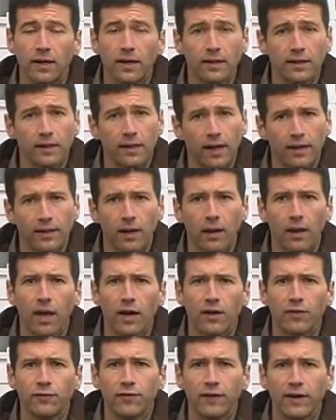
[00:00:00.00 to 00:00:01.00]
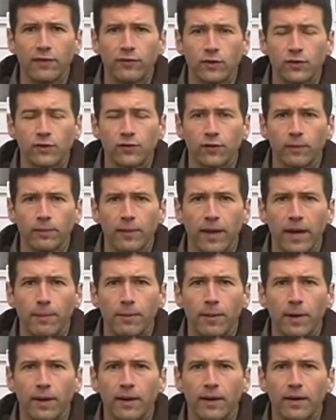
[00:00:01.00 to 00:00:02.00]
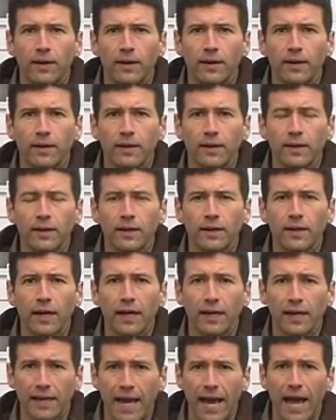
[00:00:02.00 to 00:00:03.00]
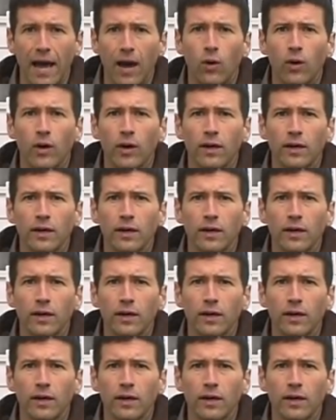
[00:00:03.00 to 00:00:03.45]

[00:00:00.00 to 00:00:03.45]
and gotten a lot of favors from them. And now